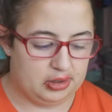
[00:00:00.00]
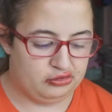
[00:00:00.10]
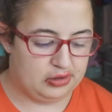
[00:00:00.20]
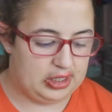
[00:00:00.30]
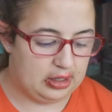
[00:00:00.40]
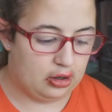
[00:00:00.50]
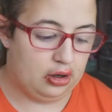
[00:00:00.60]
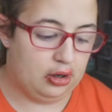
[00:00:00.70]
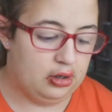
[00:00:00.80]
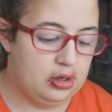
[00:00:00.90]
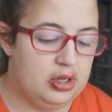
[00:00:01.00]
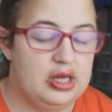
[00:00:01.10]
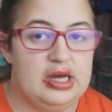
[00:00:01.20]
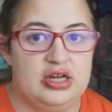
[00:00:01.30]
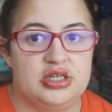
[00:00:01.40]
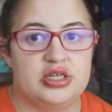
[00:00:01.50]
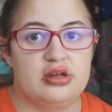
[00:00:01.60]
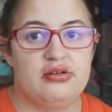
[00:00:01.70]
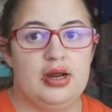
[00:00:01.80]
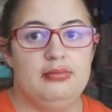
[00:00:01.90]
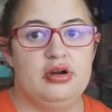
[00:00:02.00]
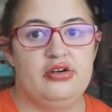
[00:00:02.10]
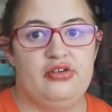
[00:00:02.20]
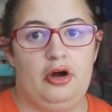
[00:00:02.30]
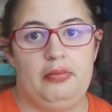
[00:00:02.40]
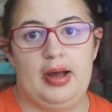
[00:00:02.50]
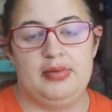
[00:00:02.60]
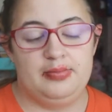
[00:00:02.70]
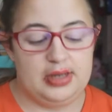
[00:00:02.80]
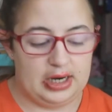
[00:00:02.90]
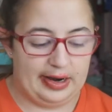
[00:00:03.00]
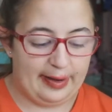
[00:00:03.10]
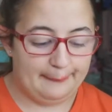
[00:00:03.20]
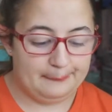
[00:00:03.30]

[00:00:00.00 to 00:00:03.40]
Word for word: Marie on Instagram, her photo pop up here.